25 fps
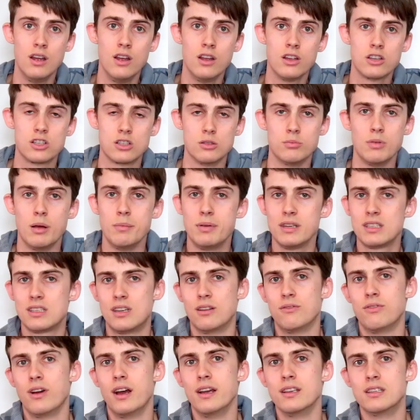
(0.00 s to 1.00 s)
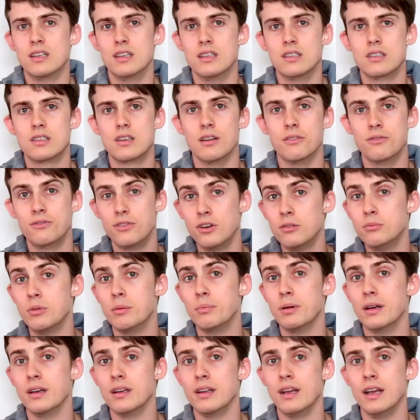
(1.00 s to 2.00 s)
so my best advice is to film a
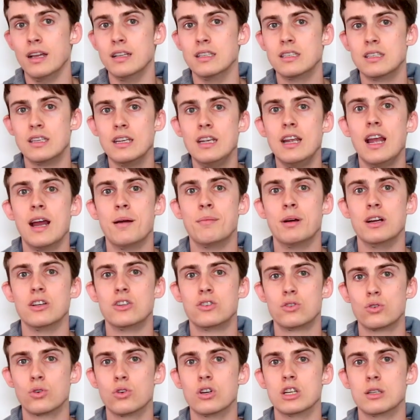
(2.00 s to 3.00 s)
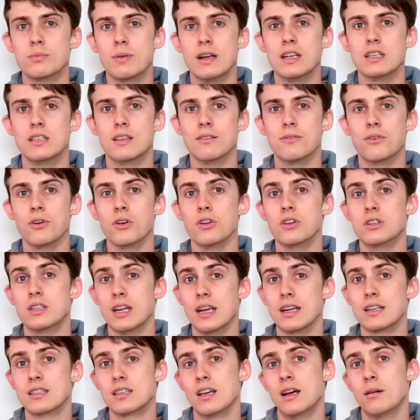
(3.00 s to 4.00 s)
bit and see how much storage space the footage
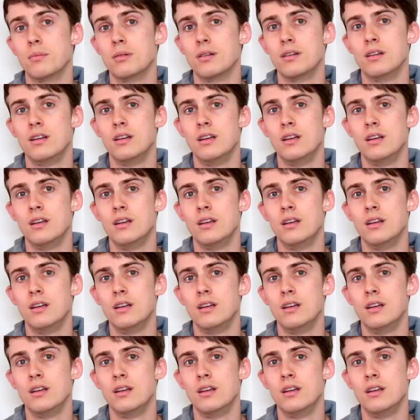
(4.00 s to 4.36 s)
takes up.